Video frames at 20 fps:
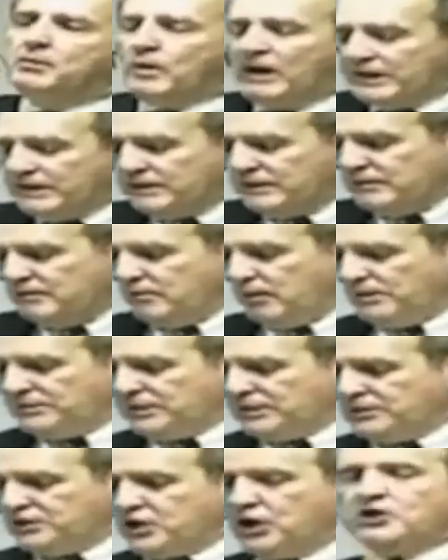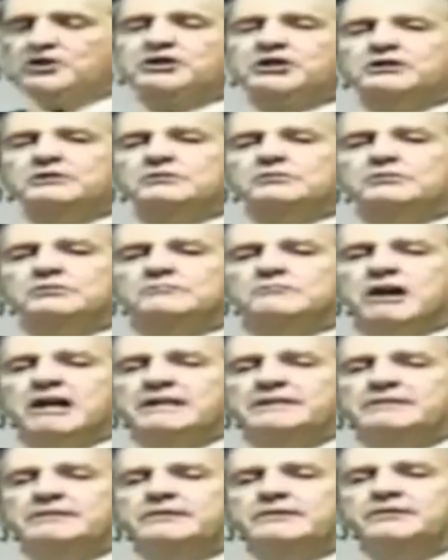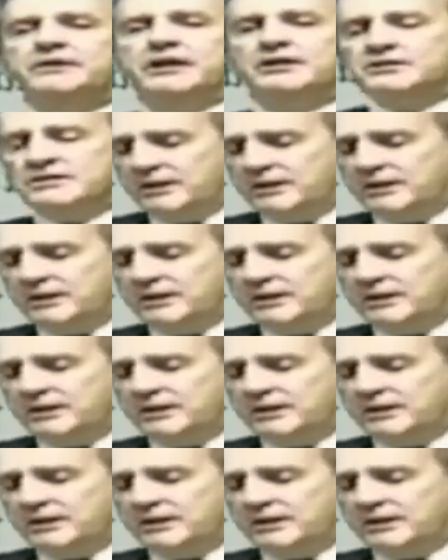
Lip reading: But what did Churchill write in